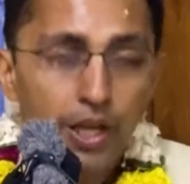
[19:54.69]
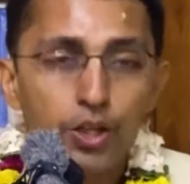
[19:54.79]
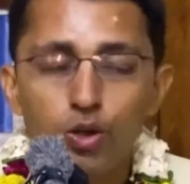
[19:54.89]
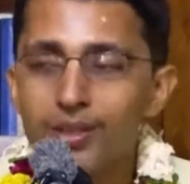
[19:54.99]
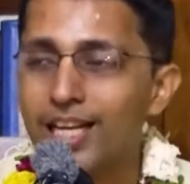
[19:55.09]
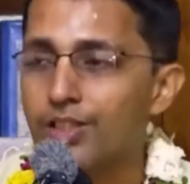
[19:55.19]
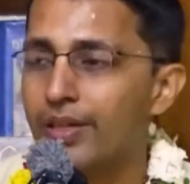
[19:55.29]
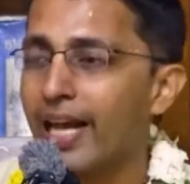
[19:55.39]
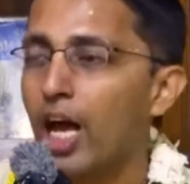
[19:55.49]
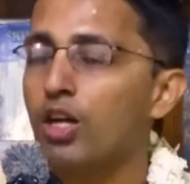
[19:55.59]
You know, that's
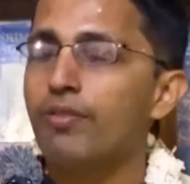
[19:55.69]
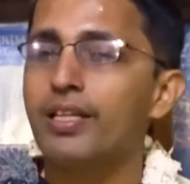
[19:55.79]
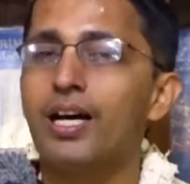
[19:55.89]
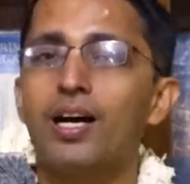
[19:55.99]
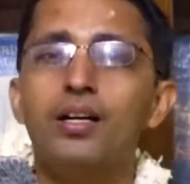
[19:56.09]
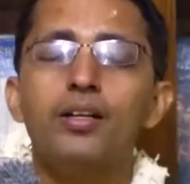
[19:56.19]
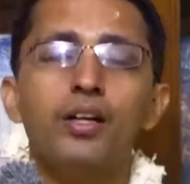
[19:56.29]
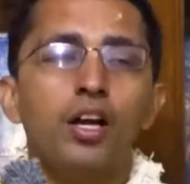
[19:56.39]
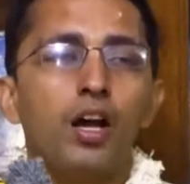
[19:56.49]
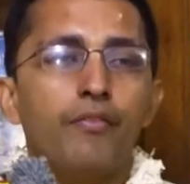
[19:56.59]
why in Ayurveda,
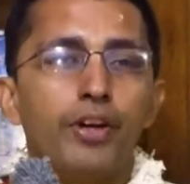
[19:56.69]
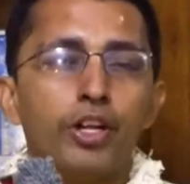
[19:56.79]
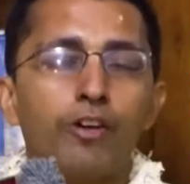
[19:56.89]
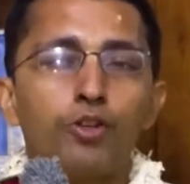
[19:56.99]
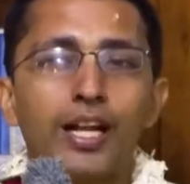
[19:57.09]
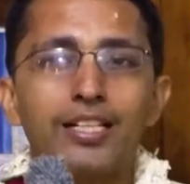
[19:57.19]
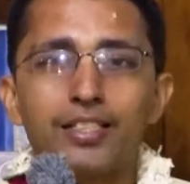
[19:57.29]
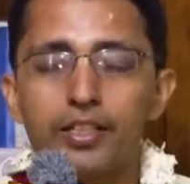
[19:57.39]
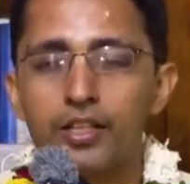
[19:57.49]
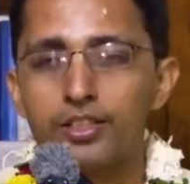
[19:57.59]
when you have to take
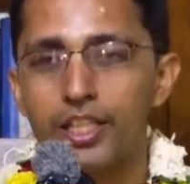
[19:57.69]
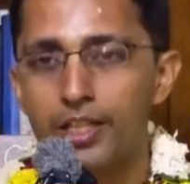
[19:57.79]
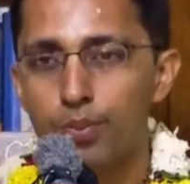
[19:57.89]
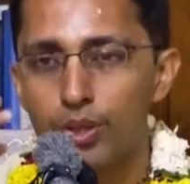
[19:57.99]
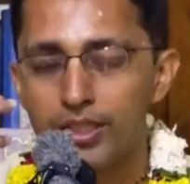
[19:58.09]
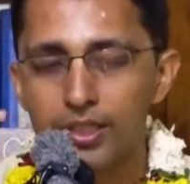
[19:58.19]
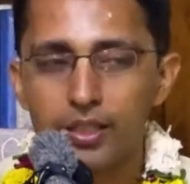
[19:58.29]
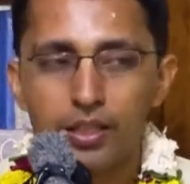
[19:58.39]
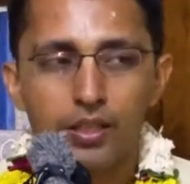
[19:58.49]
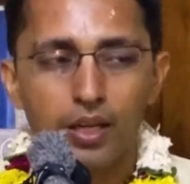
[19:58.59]
certain jadi buti,
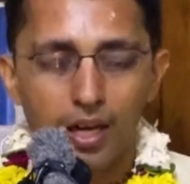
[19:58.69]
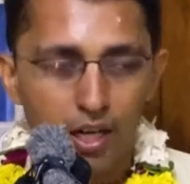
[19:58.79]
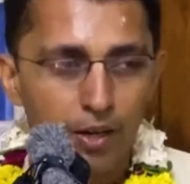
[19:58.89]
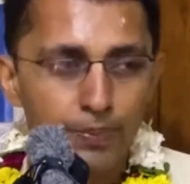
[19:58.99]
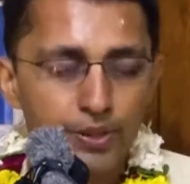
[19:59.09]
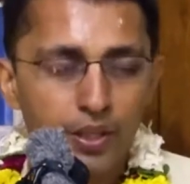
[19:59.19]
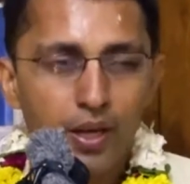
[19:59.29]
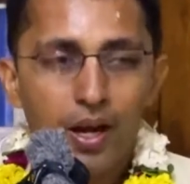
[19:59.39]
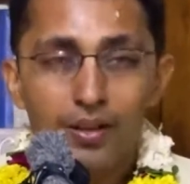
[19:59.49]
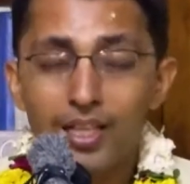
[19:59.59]
certain herbs,
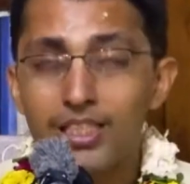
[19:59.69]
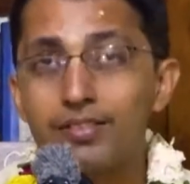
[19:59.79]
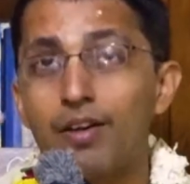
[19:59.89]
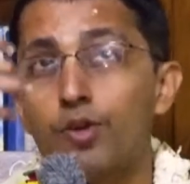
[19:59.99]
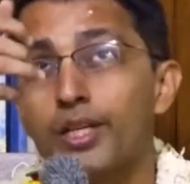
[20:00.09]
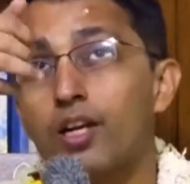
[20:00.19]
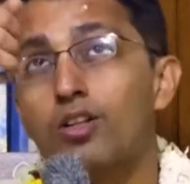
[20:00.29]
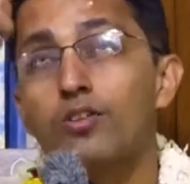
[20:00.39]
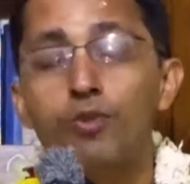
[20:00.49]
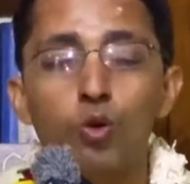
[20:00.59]
they say you have to take
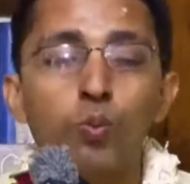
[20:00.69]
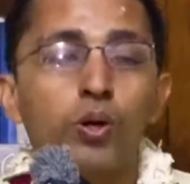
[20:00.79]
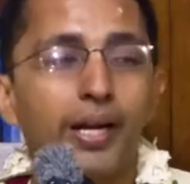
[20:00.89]
on the full moon